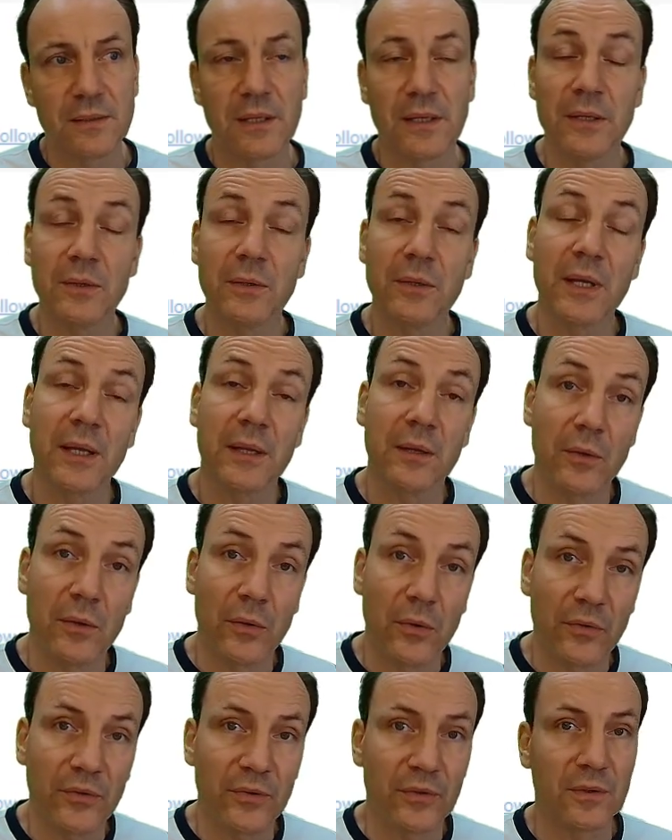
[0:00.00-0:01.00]
then you
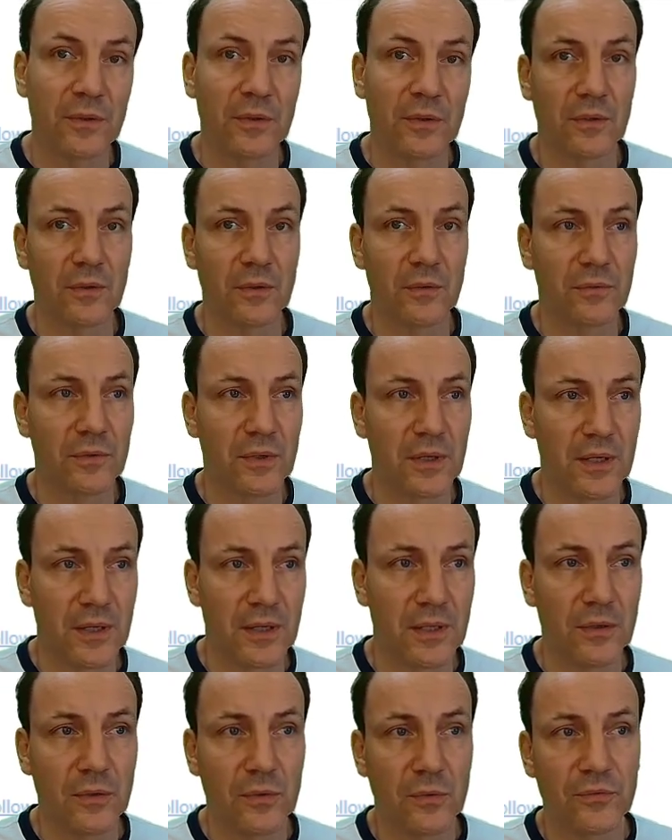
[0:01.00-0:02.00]
cannot
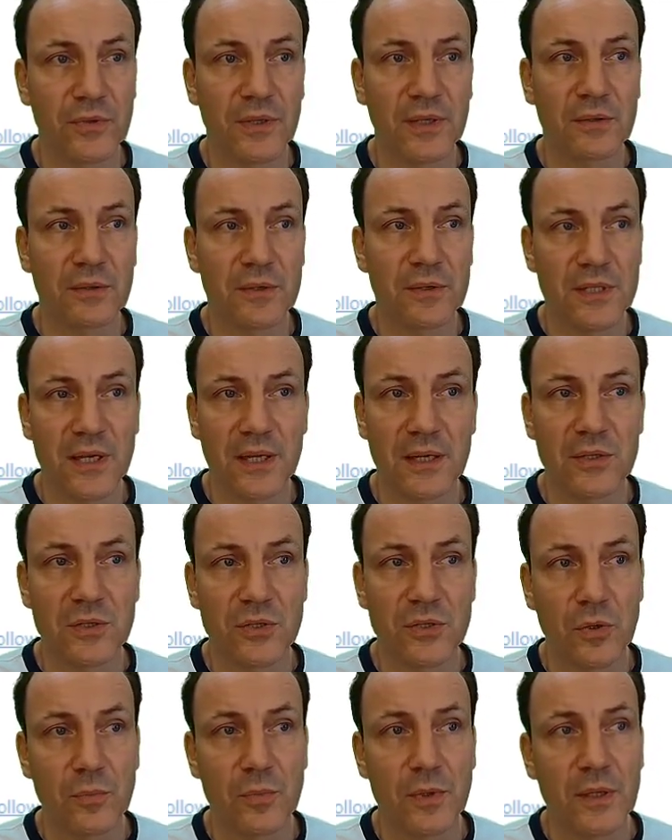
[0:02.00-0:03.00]
configure a second
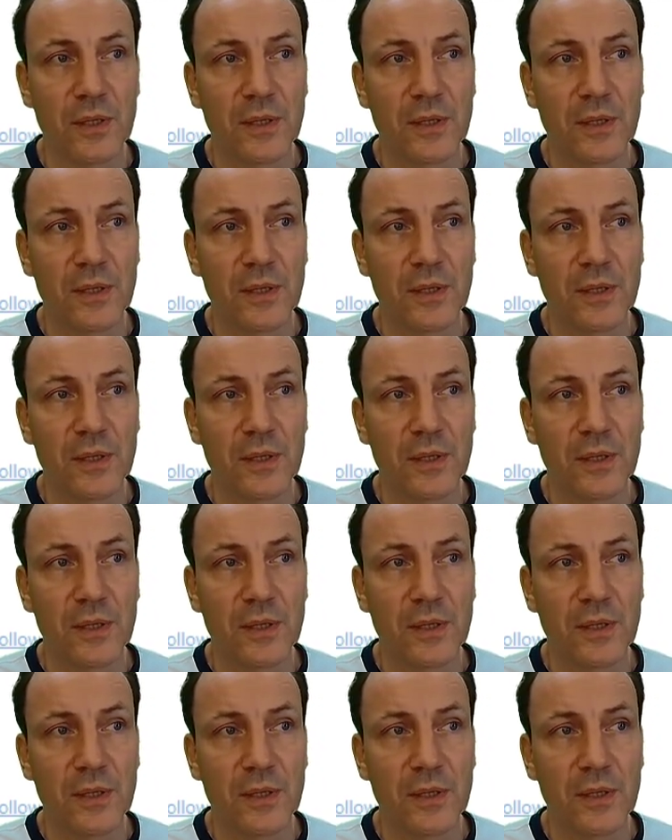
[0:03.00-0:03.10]
job.